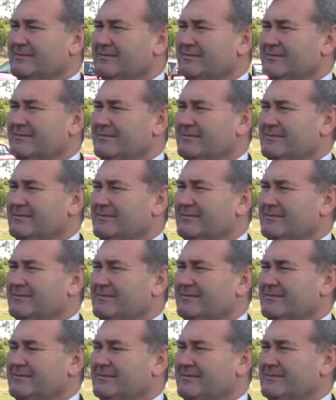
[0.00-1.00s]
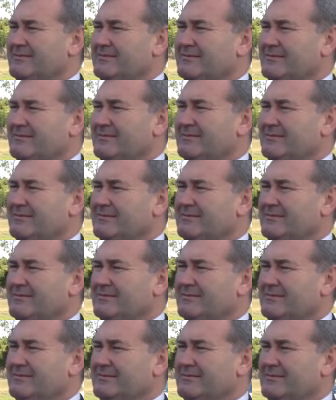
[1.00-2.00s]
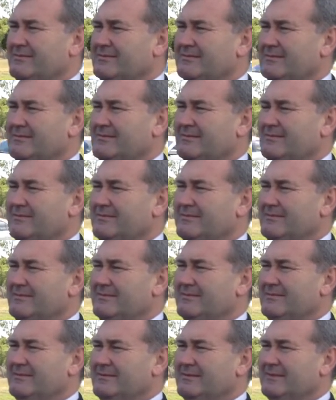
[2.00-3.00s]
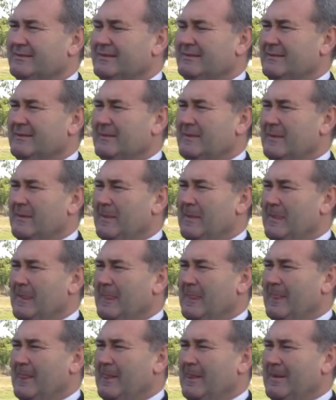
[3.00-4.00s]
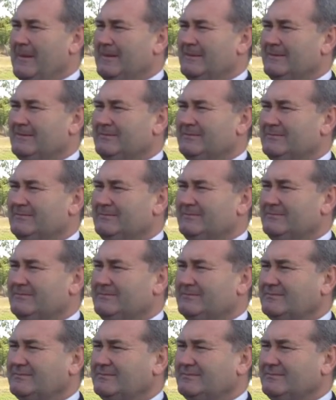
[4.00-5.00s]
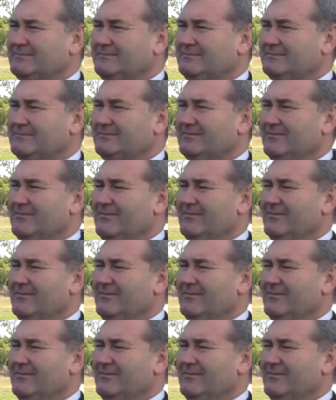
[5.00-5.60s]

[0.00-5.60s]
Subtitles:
The person shown says nothing.